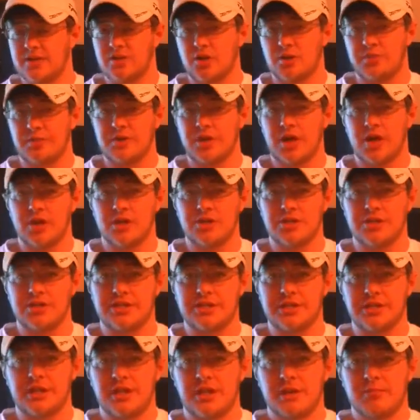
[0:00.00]

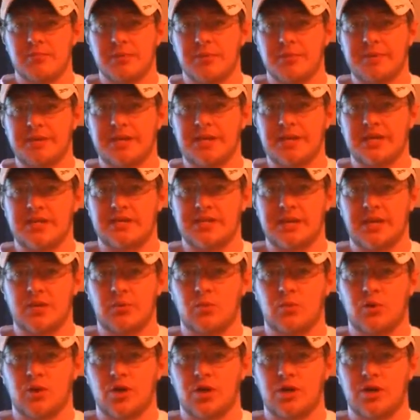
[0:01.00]
terminology, but because they
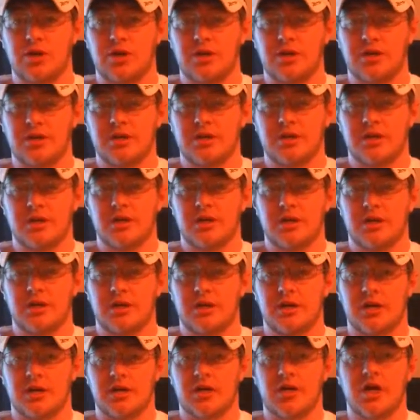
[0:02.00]
weren't
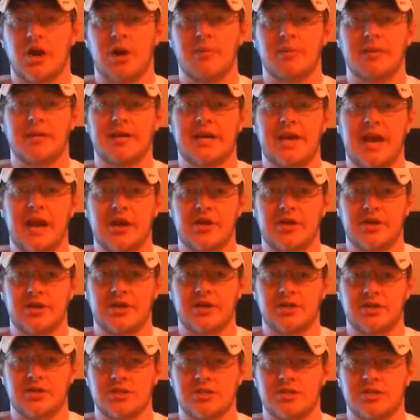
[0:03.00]
common
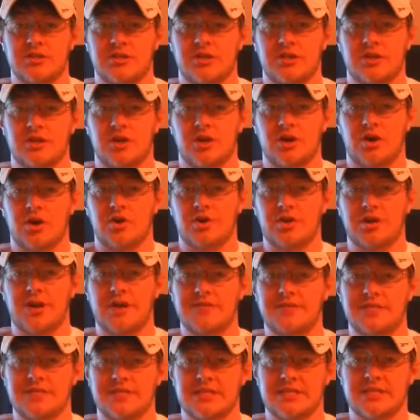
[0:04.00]
carriers under the
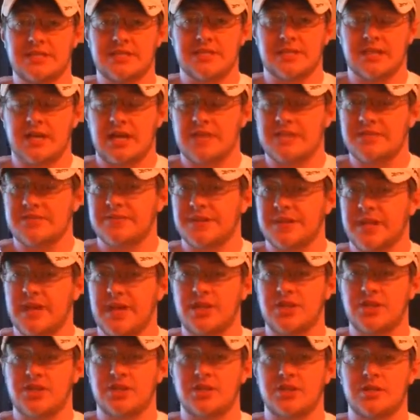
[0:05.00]
FCC's
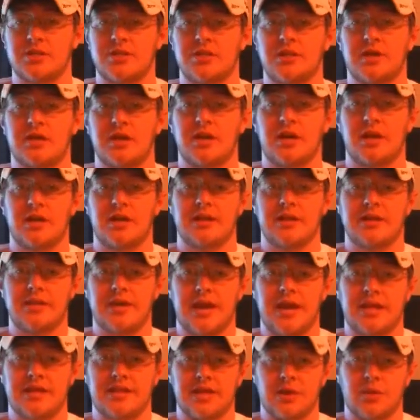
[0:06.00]
classification,
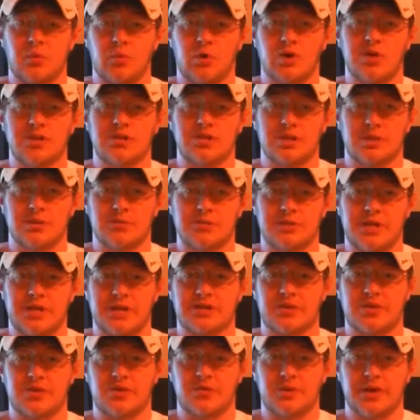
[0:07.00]
that they weren't subject
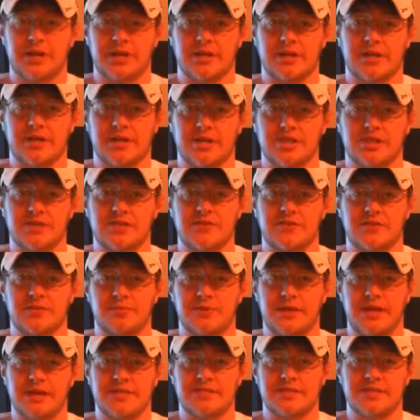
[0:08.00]
to the regulation from
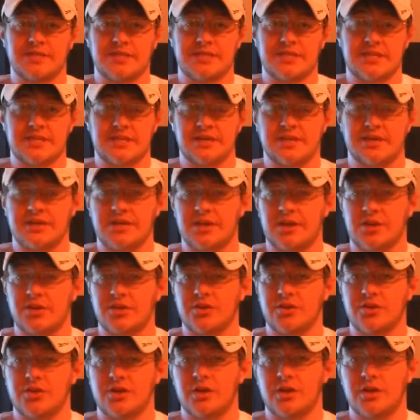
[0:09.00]
the FCC that the
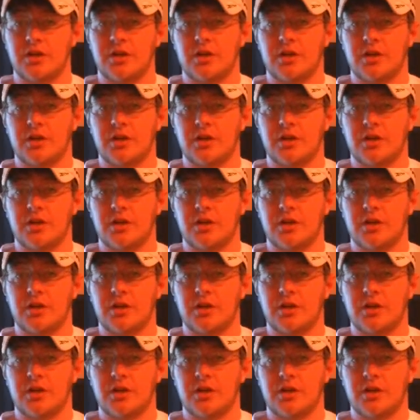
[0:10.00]
other,